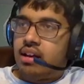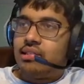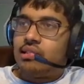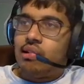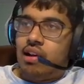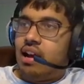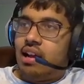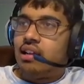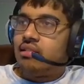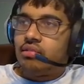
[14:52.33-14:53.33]
So
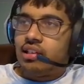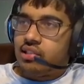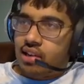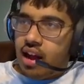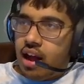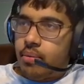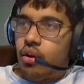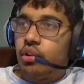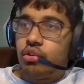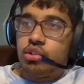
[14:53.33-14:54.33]
I, I don't think it's going to happen.
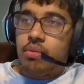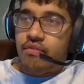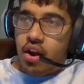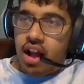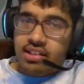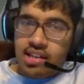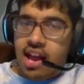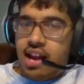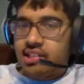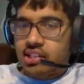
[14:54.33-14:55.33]
Although, to be fair, head to
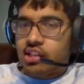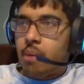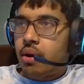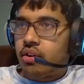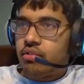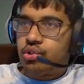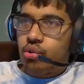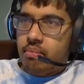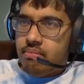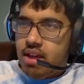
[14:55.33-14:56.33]
head is the tiebreaker,
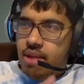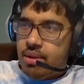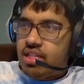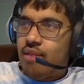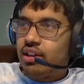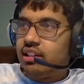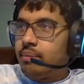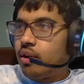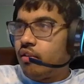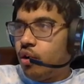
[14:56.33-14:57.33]
so maybe they have a
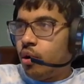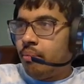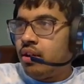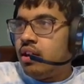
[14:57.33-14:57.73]
glimmer of hope.